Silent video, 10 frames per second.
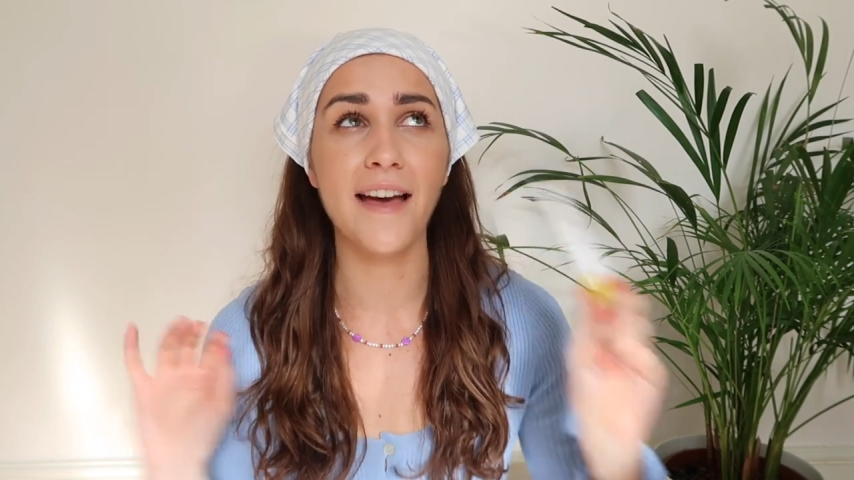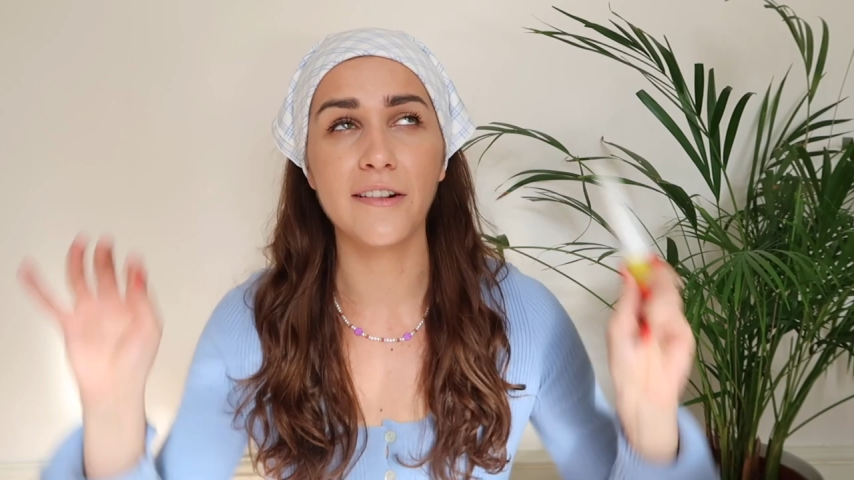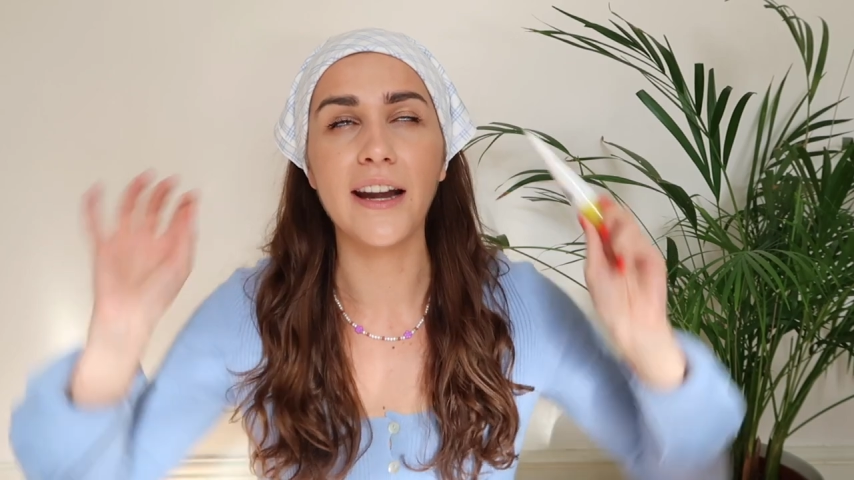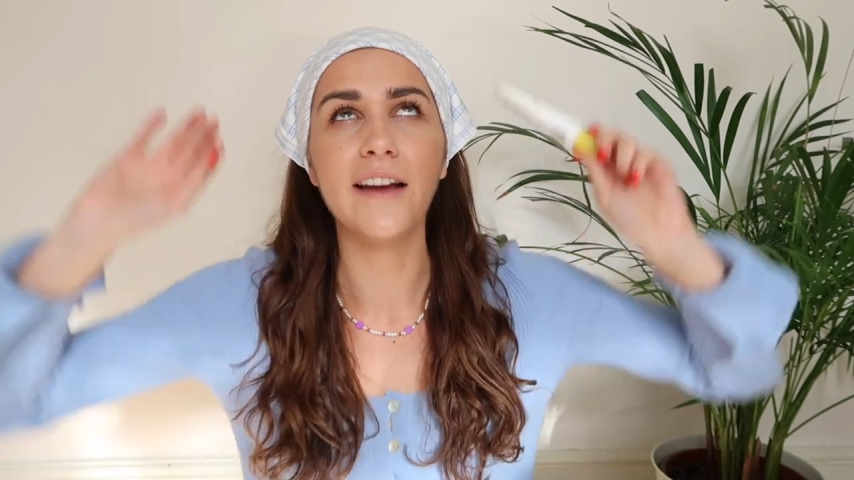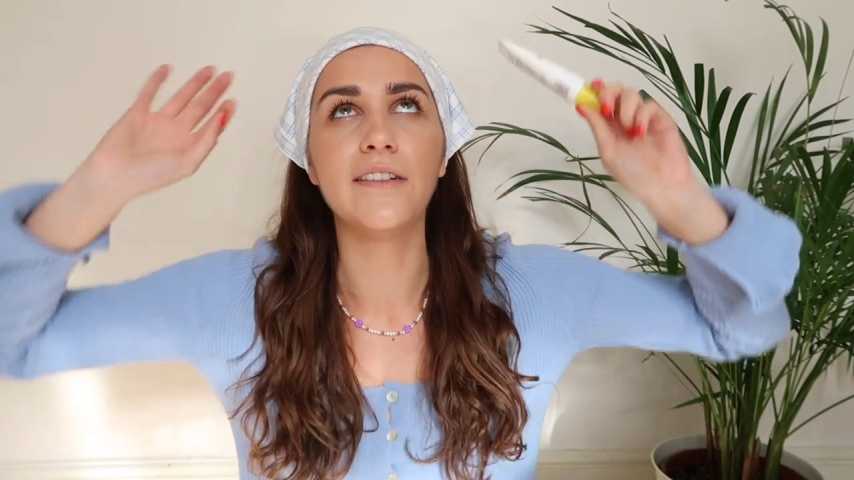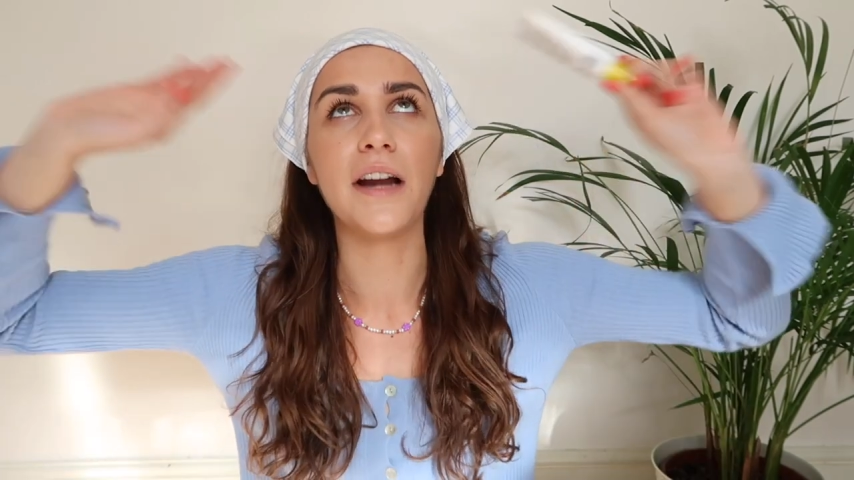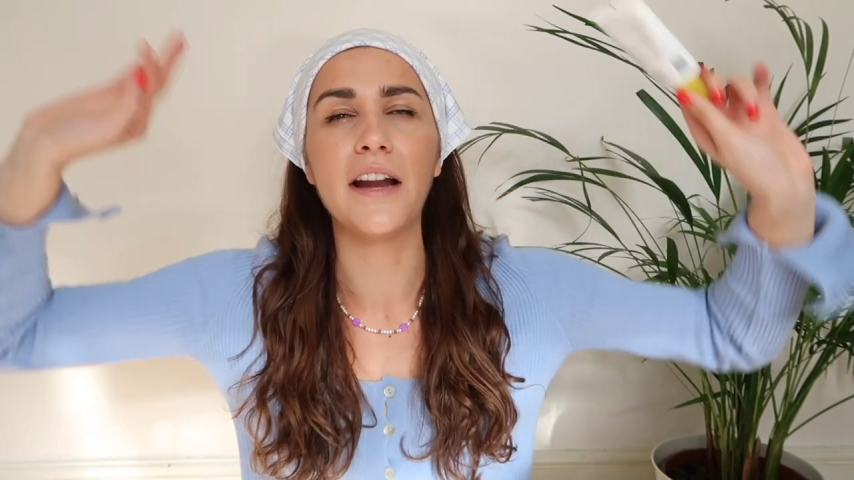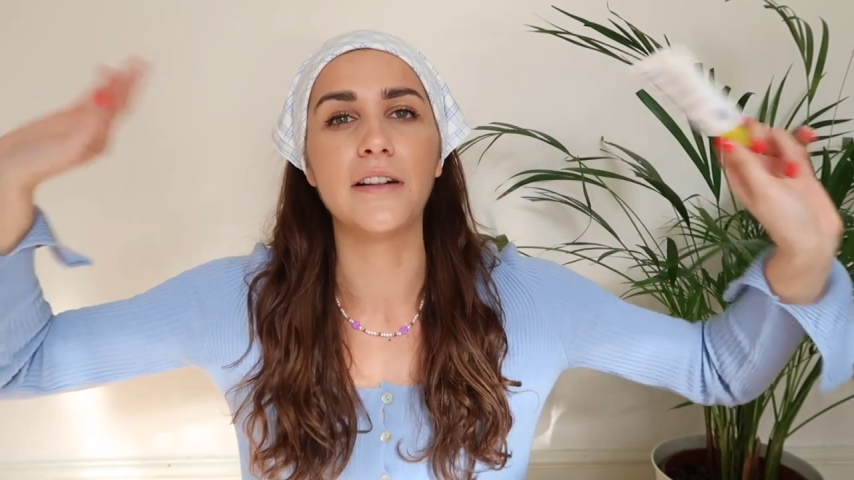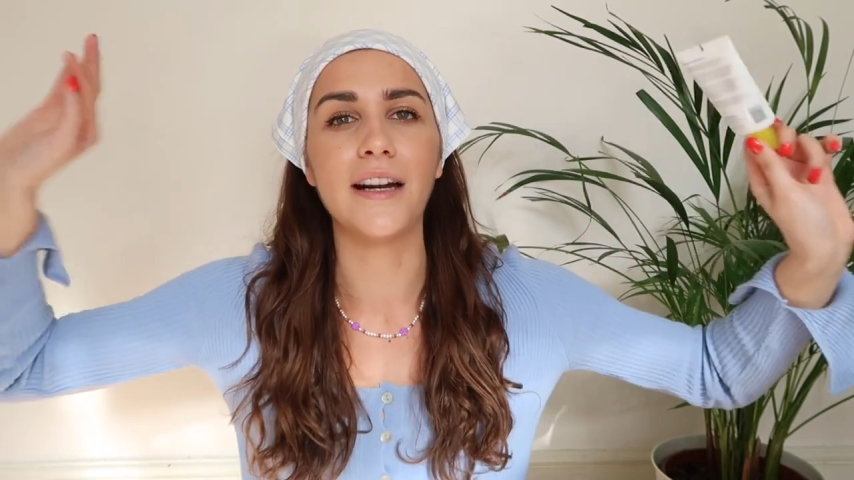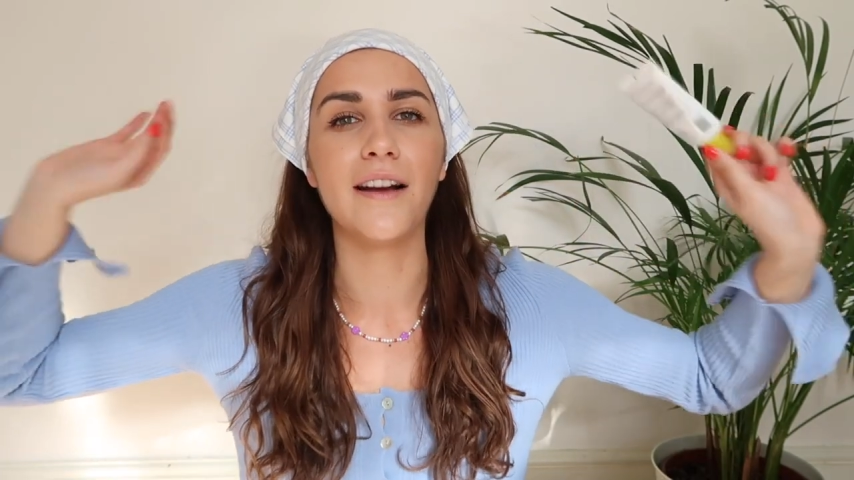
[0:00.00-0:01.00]

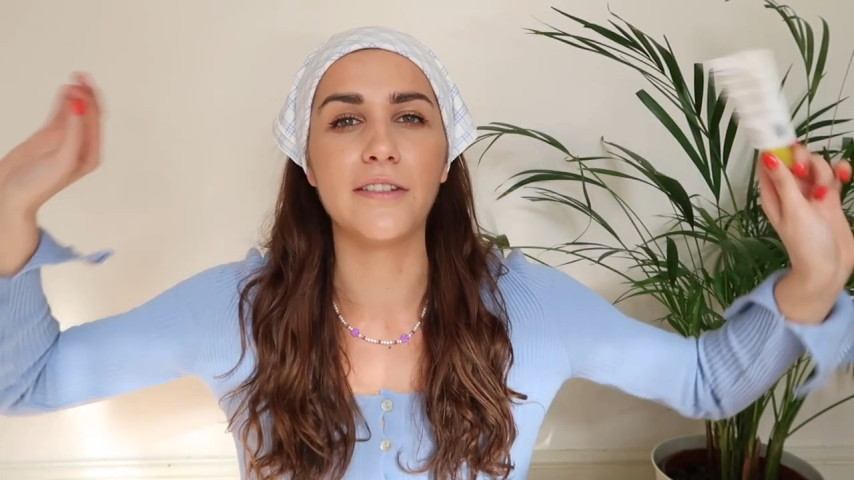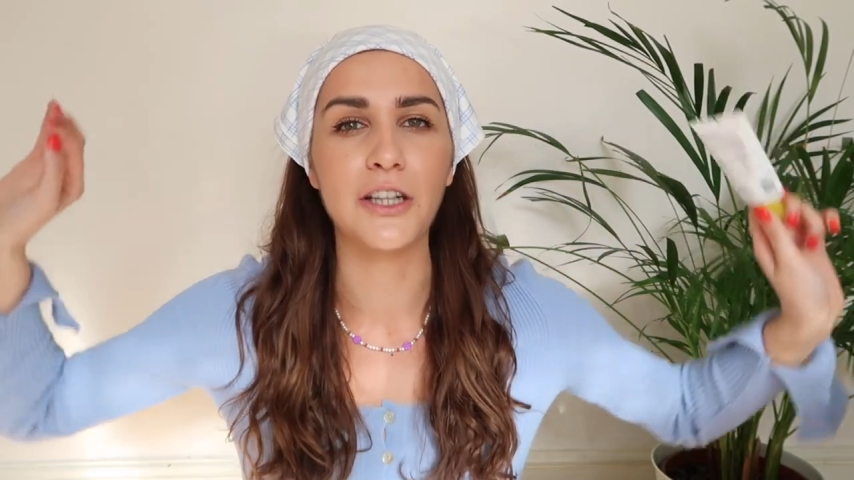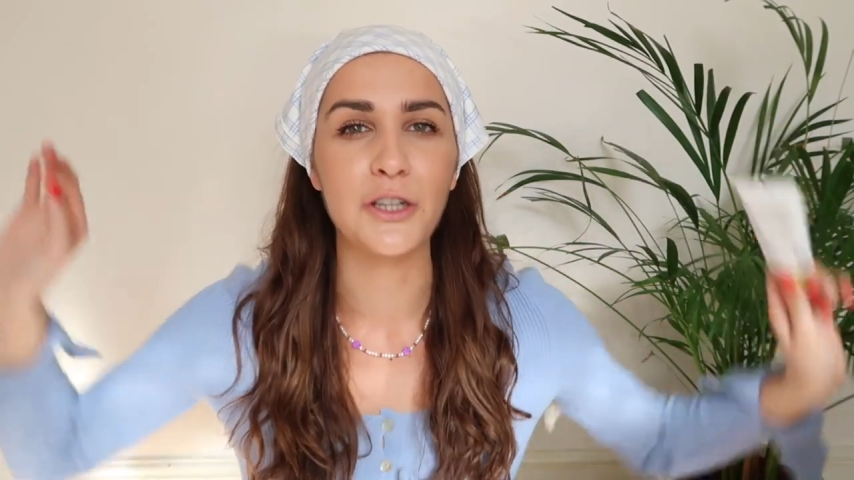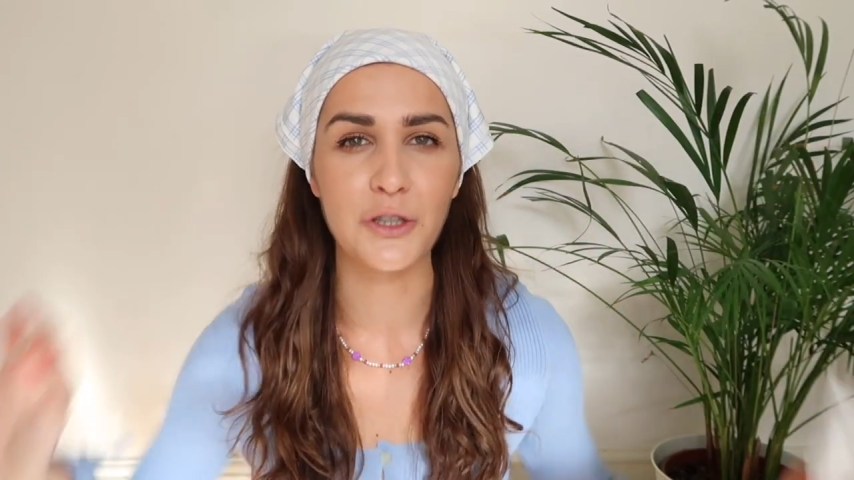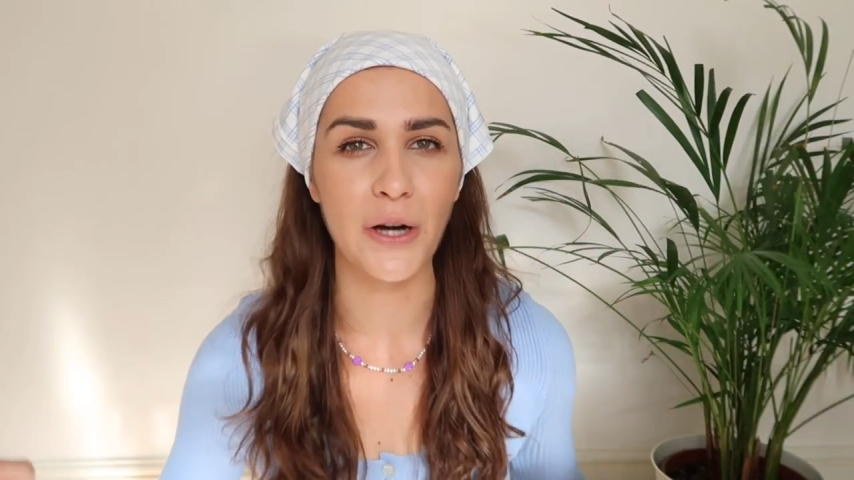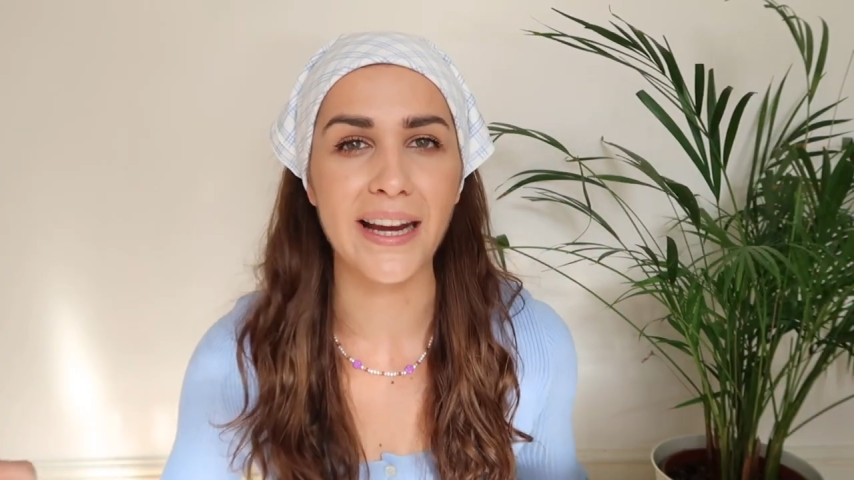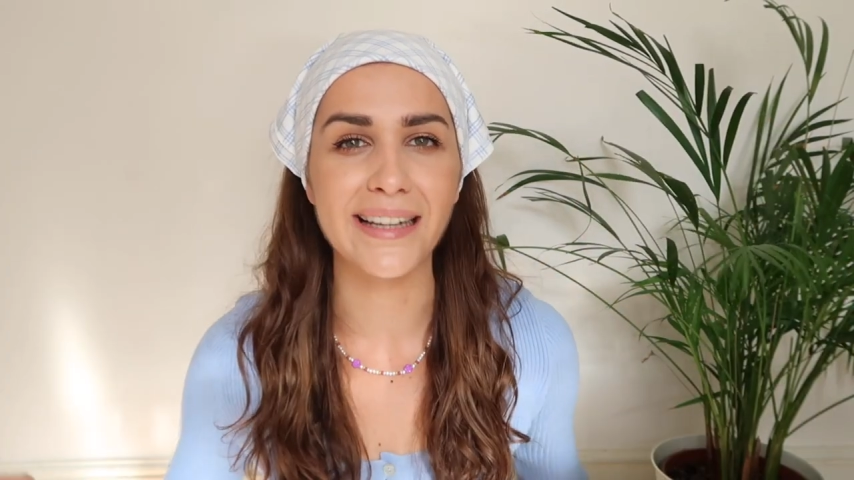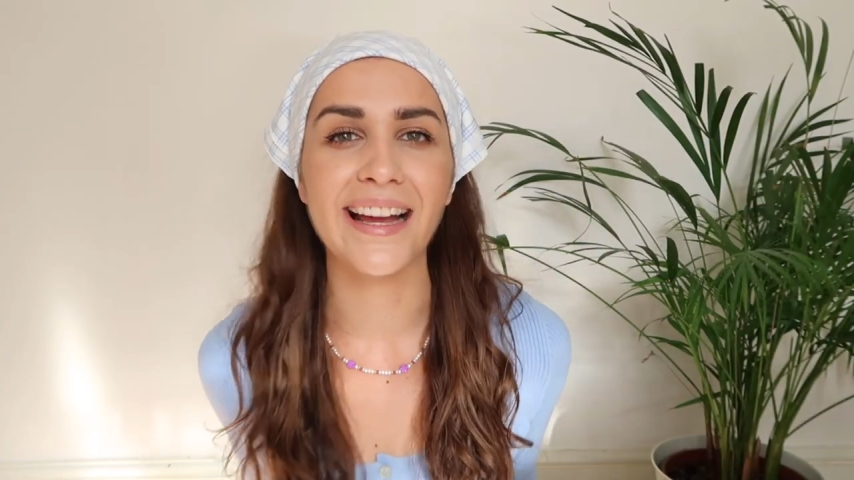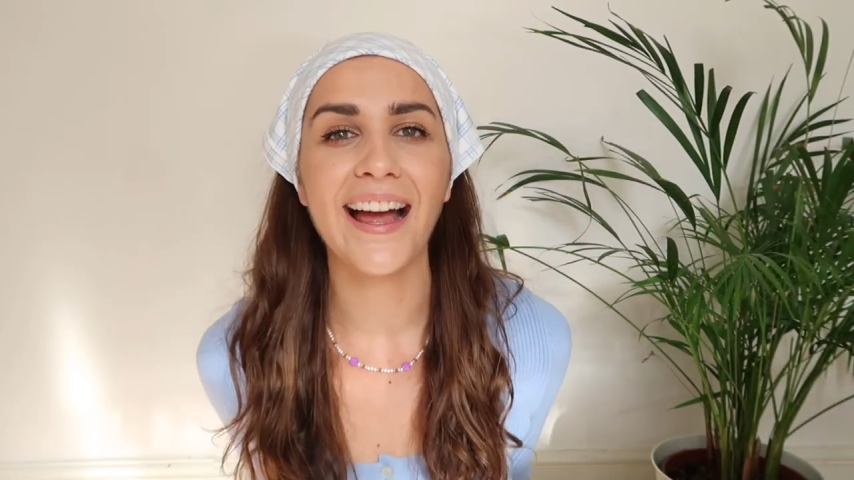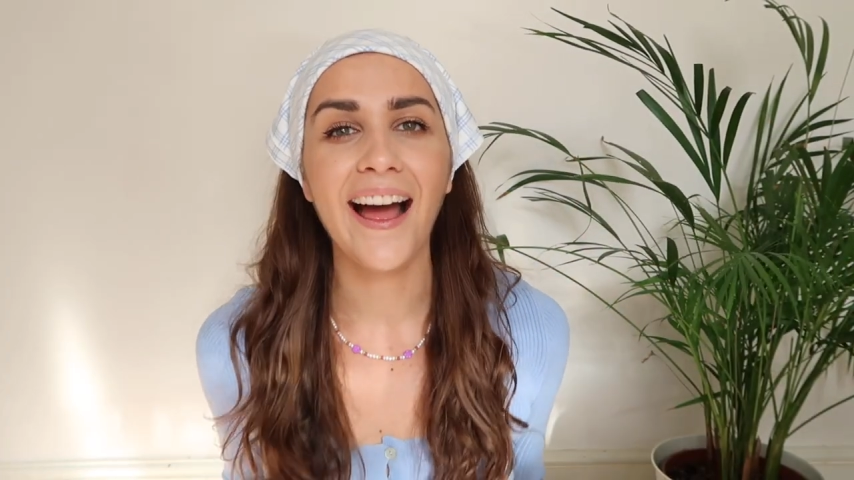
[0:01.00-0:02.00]
ever tried.